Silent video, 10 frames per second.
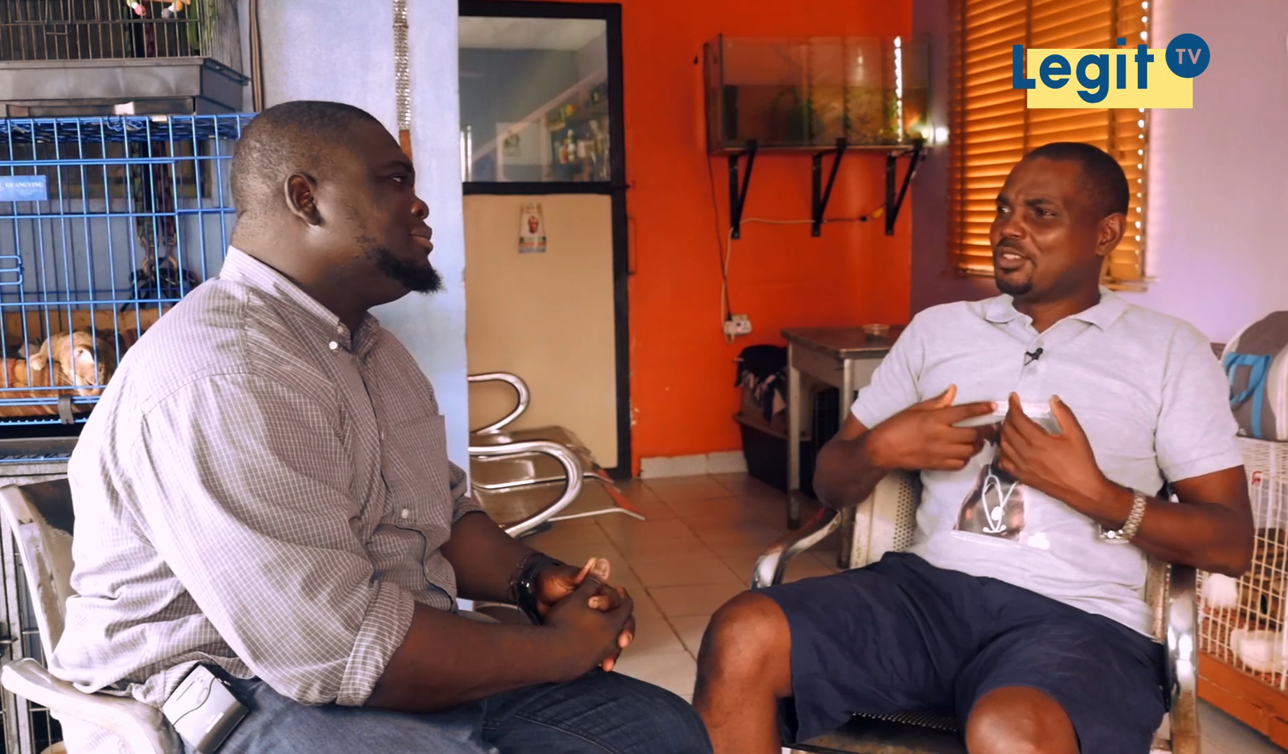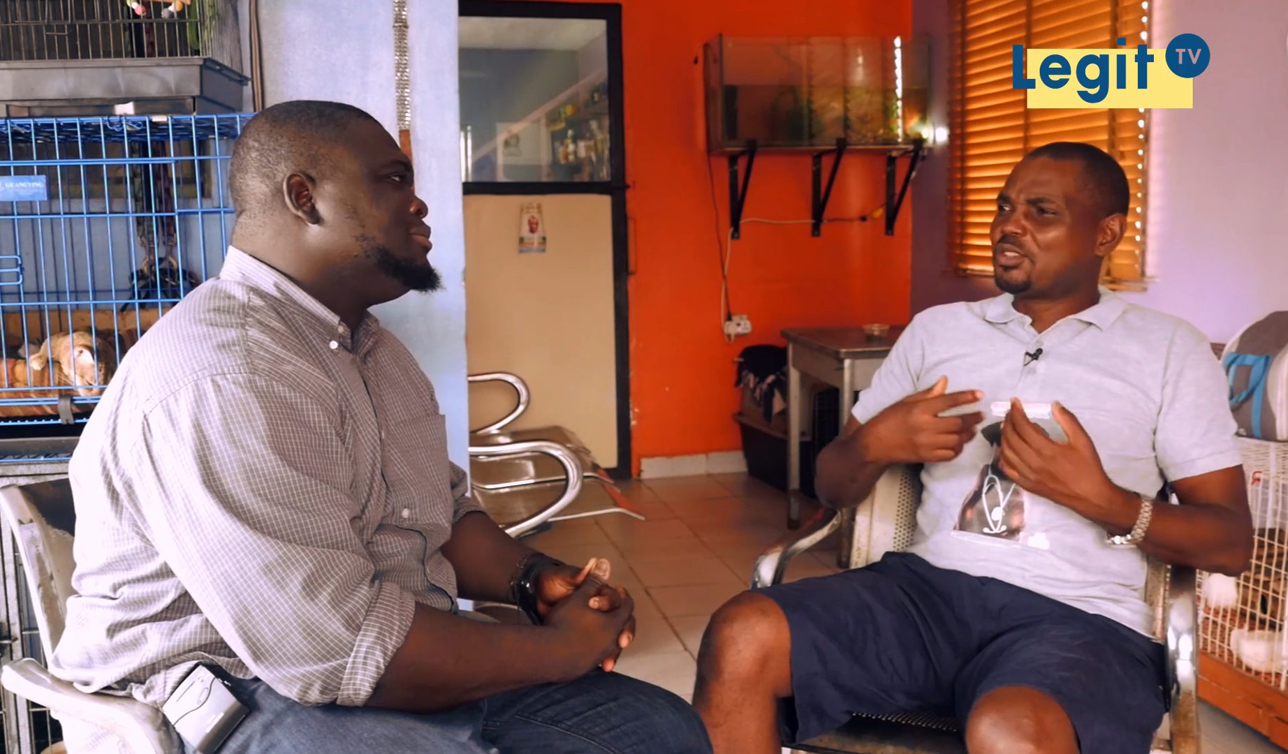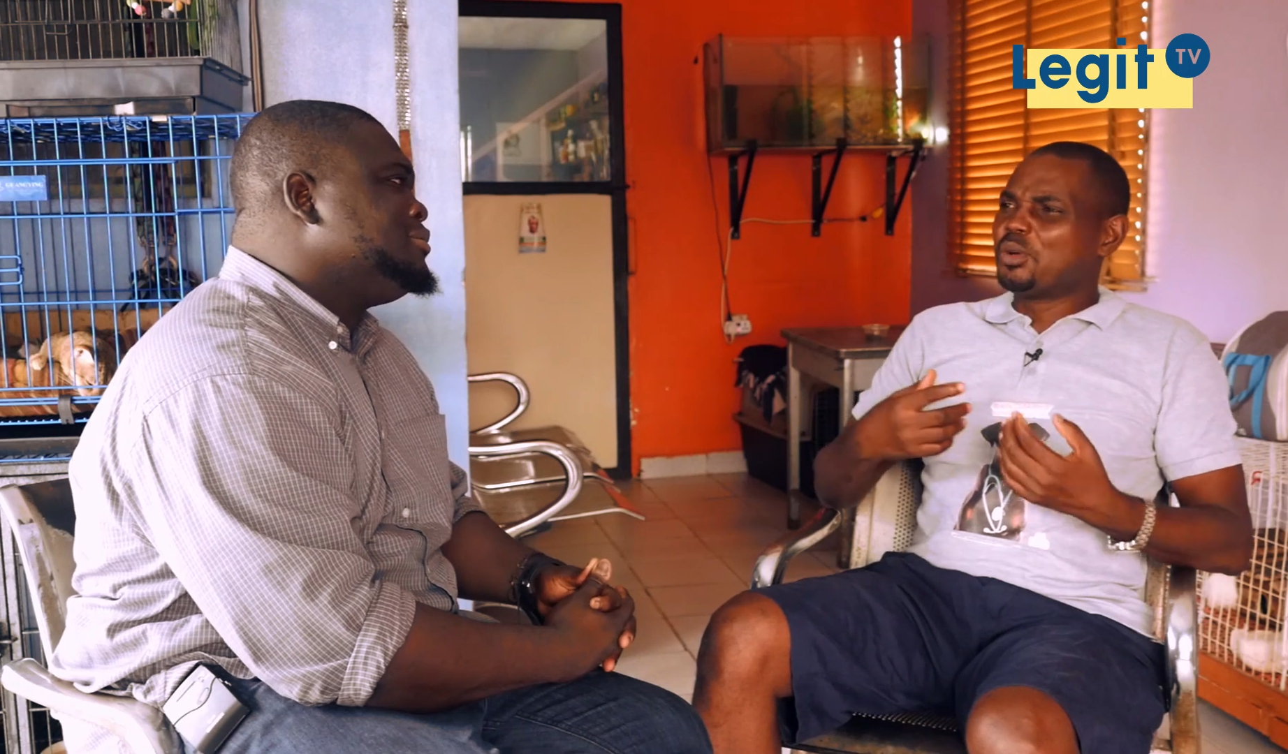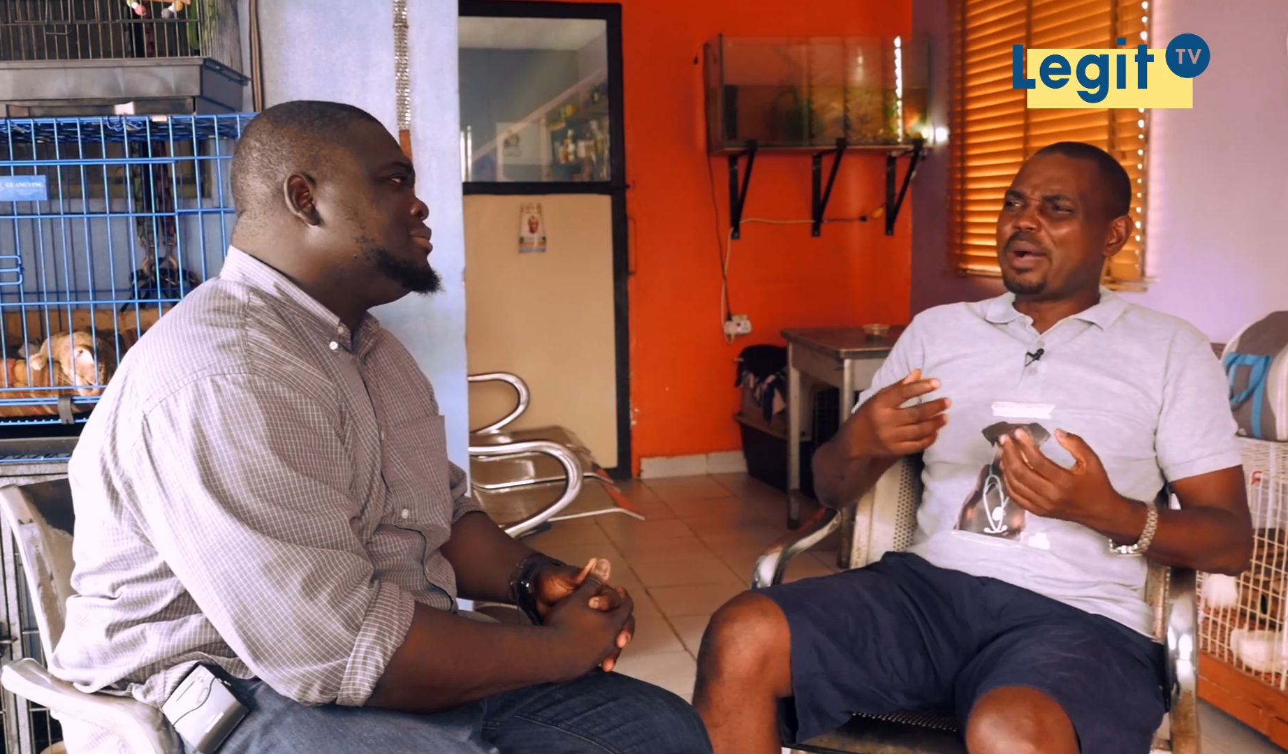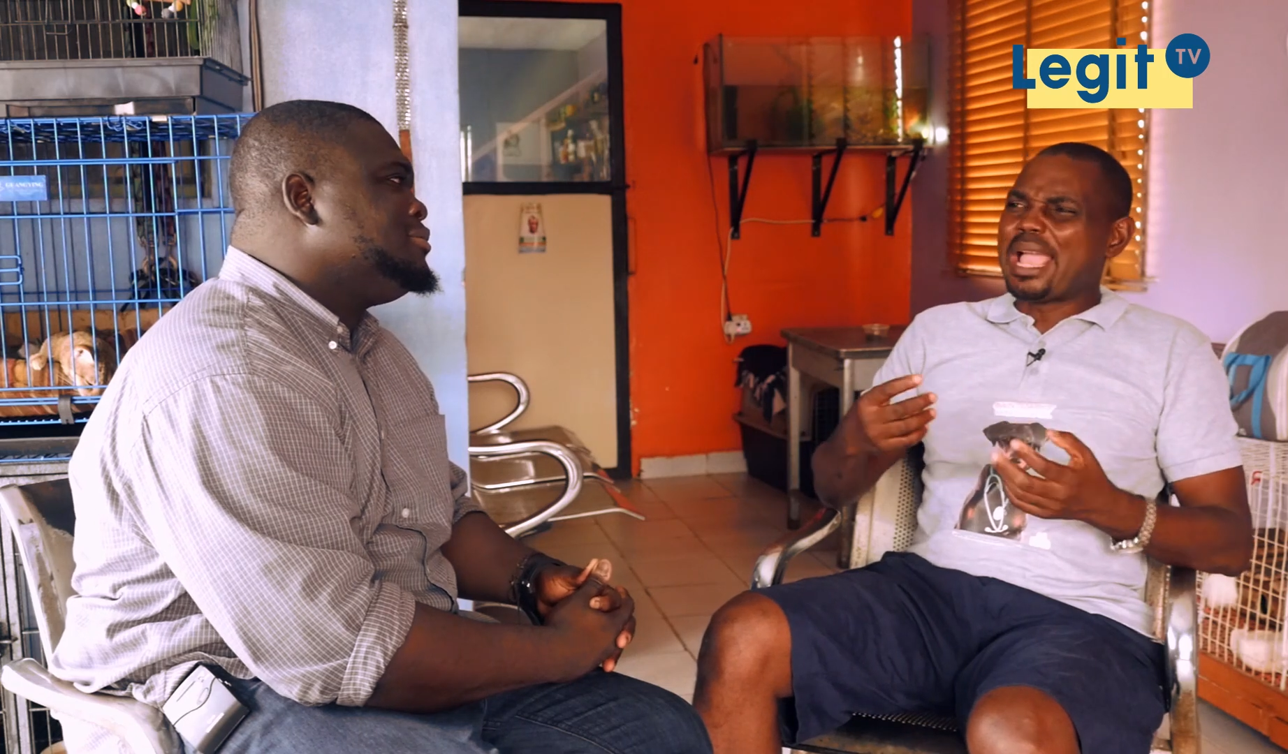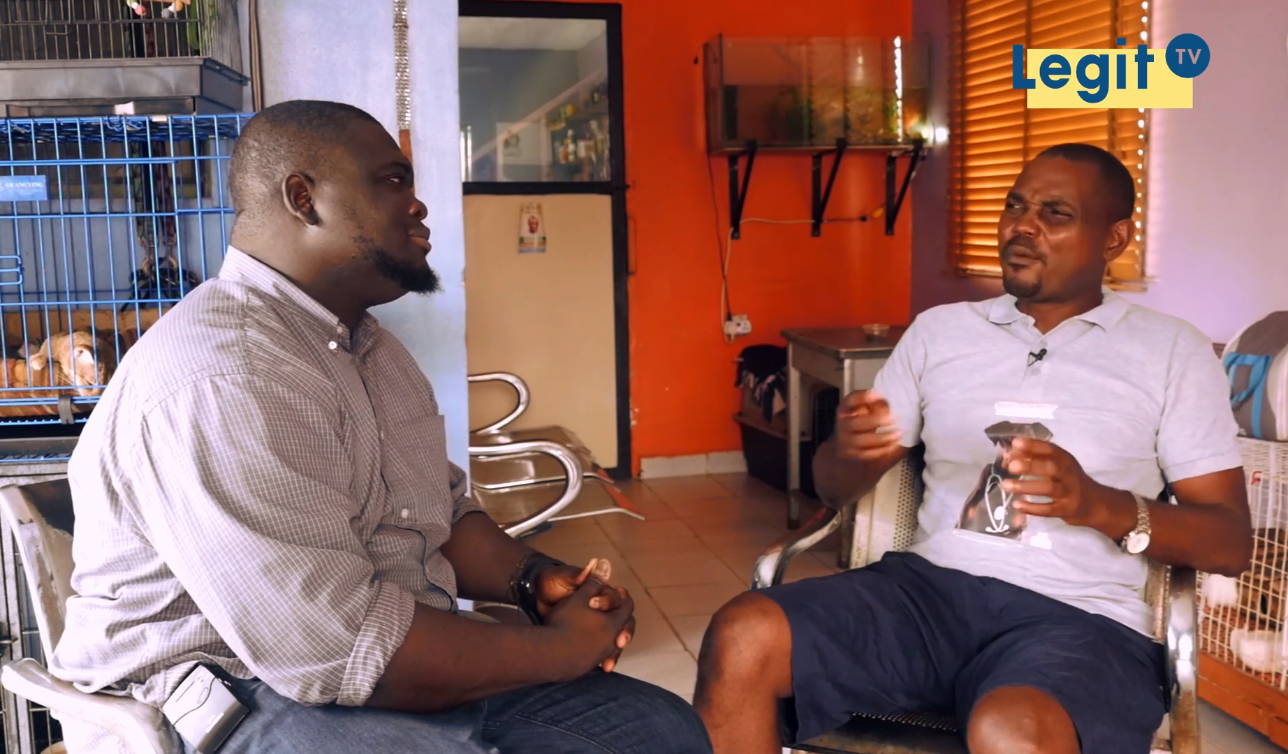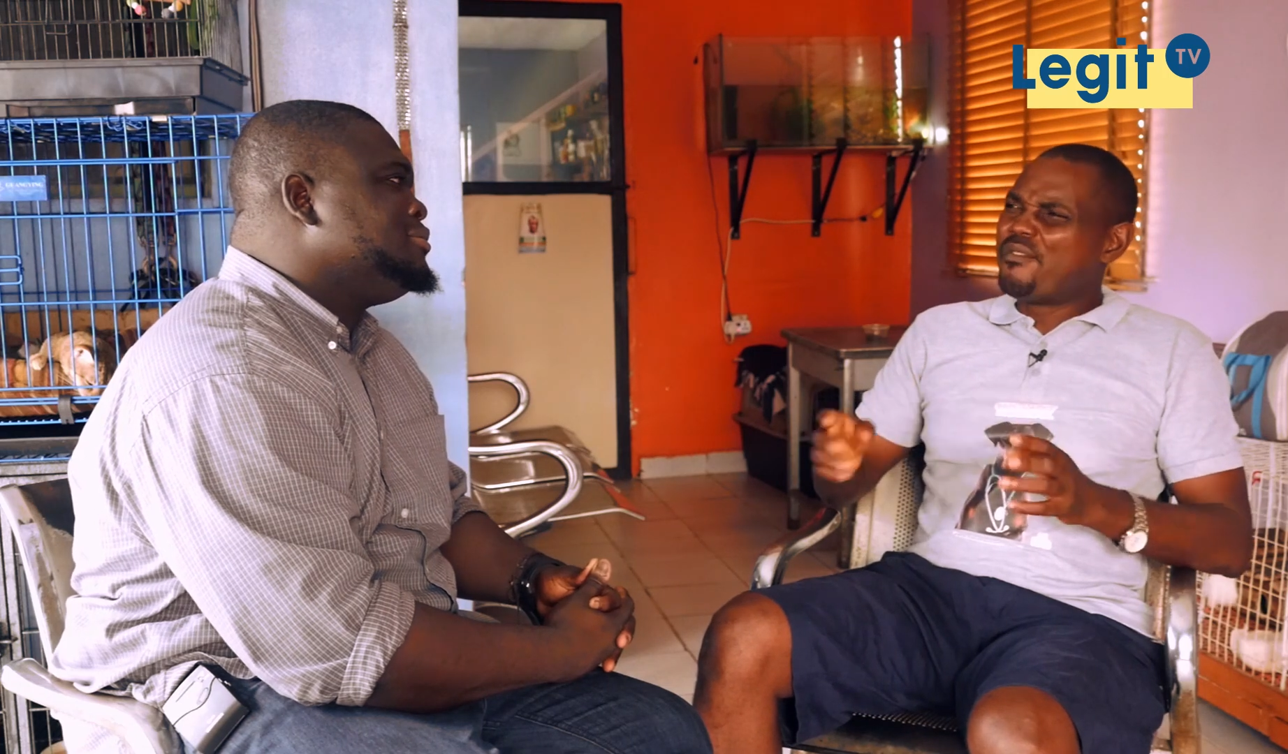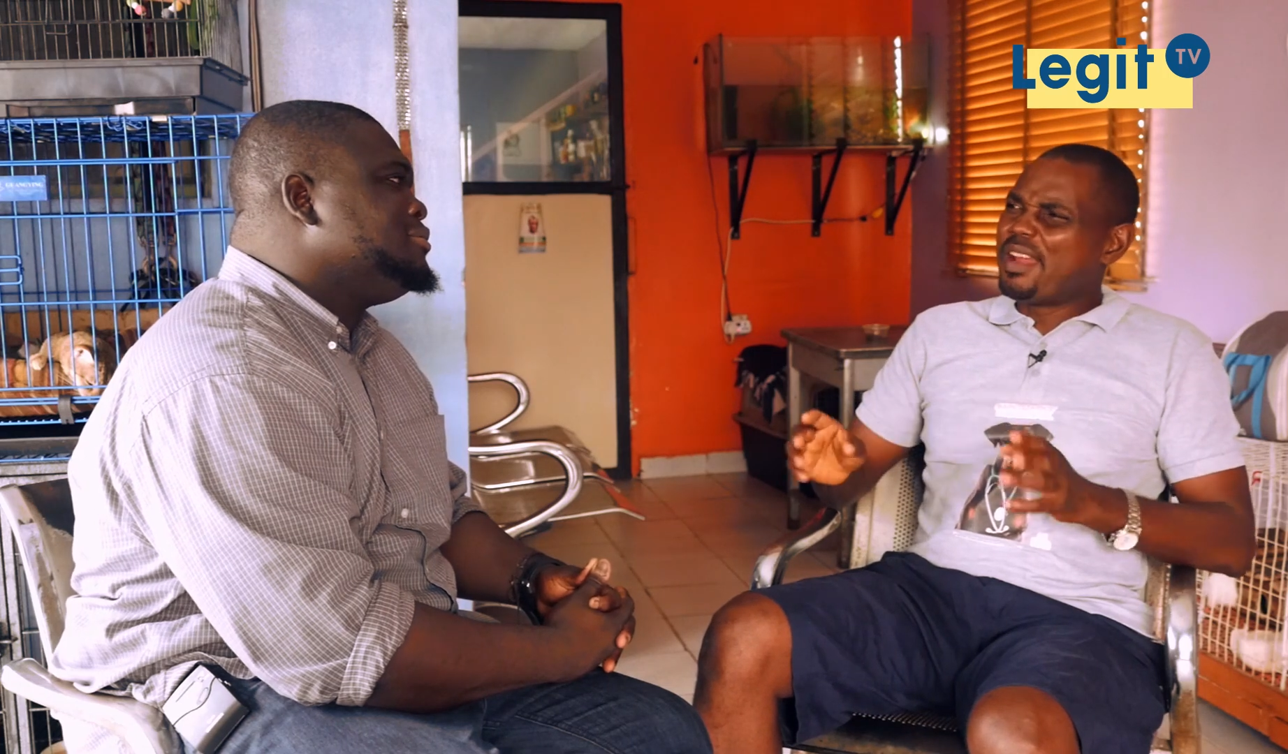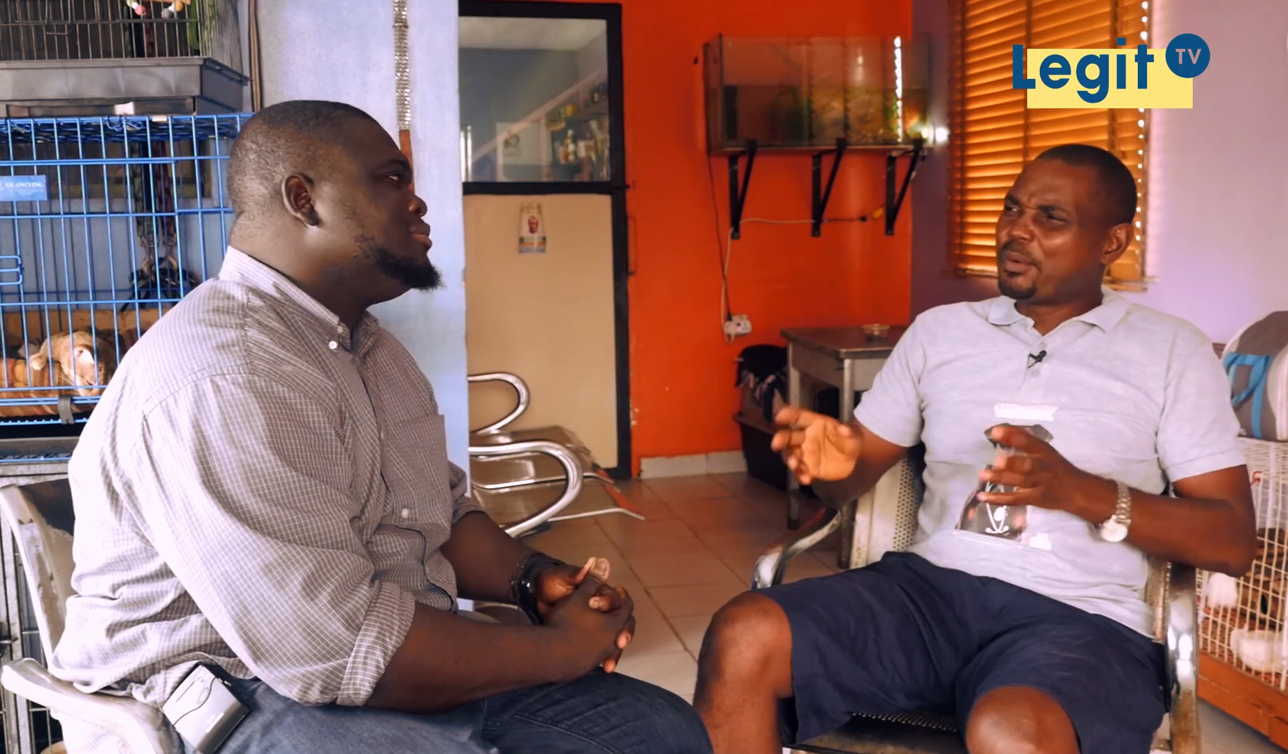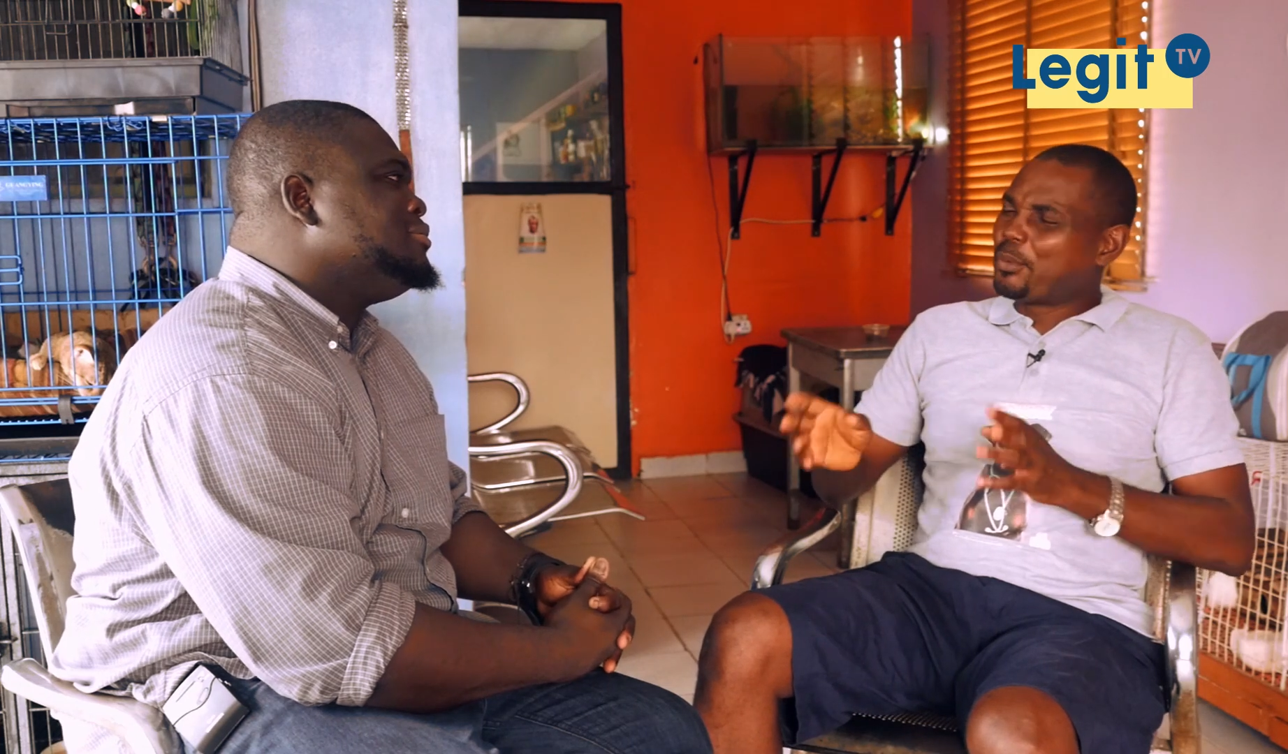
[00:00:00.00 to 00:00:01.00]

So I very